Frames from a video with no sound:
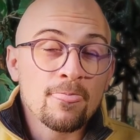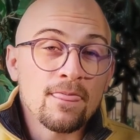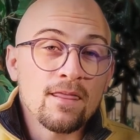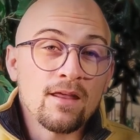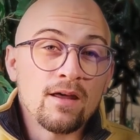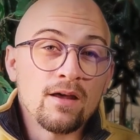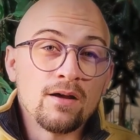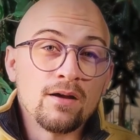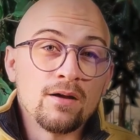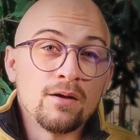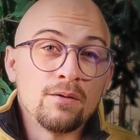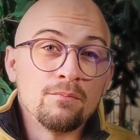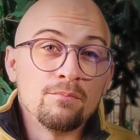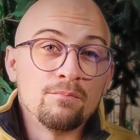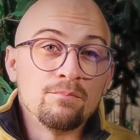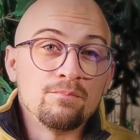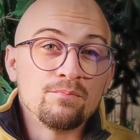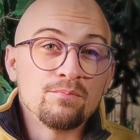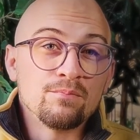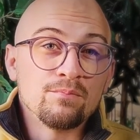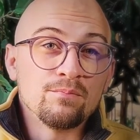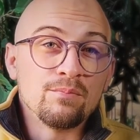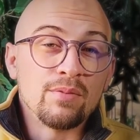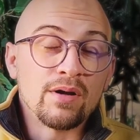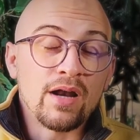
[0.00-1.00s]

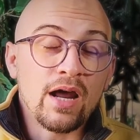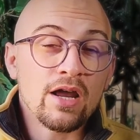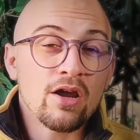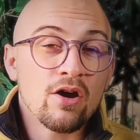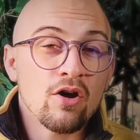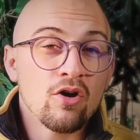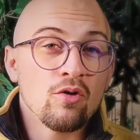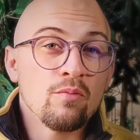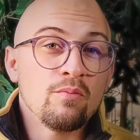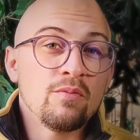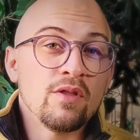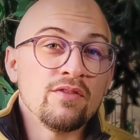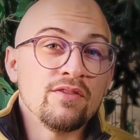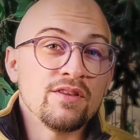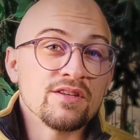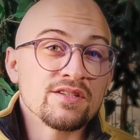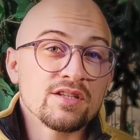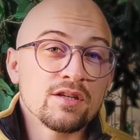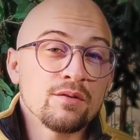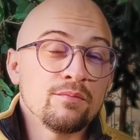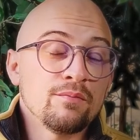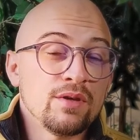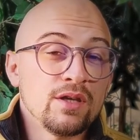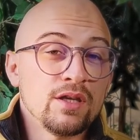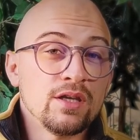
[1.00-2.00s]
But I hope that this
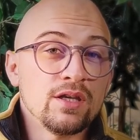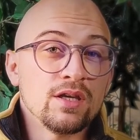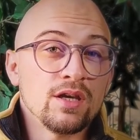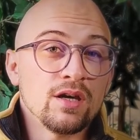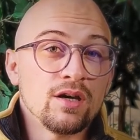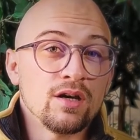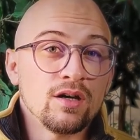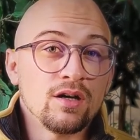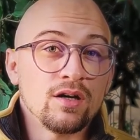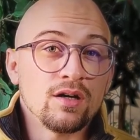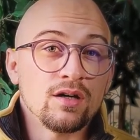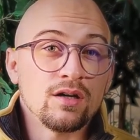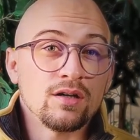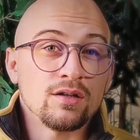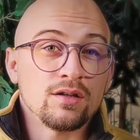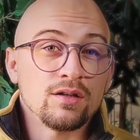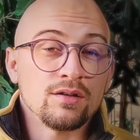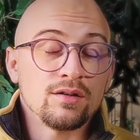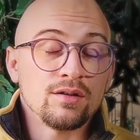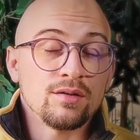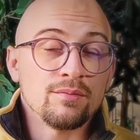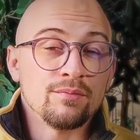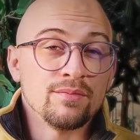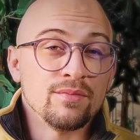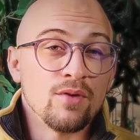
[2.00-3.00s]
can be a
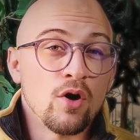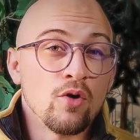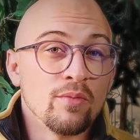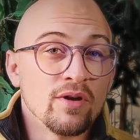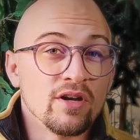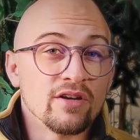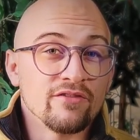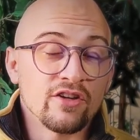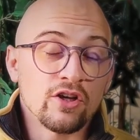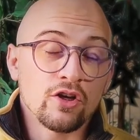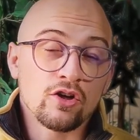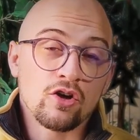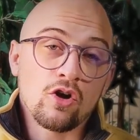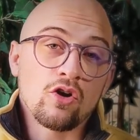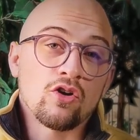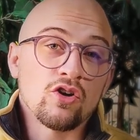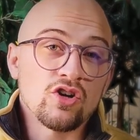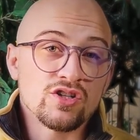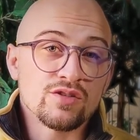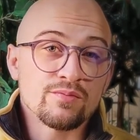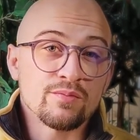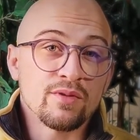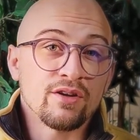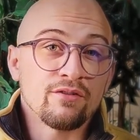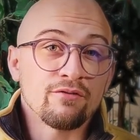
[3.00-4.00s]
moment of
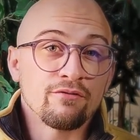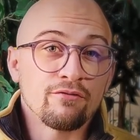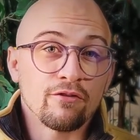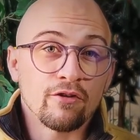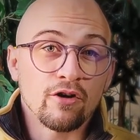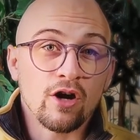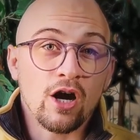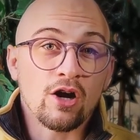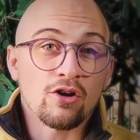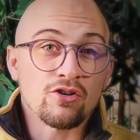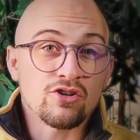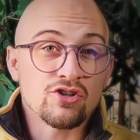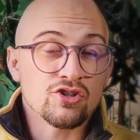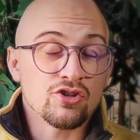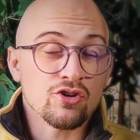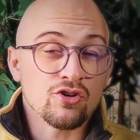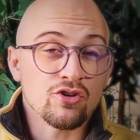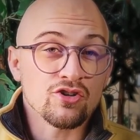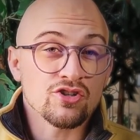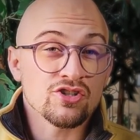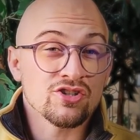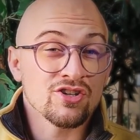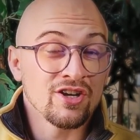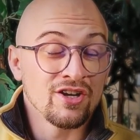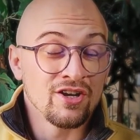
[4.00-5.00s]
encouragement for our
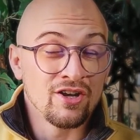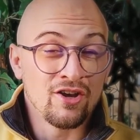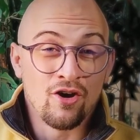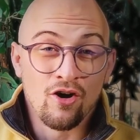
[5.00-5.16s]
church.